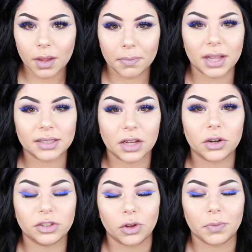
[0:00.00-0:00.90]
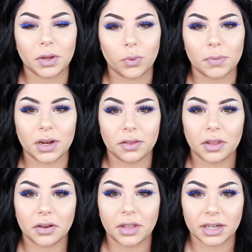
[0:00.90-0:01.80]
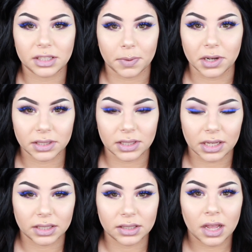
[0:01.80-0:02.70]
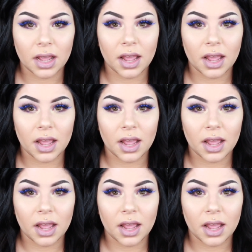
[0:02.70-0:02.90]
because there are so many women out there that experience these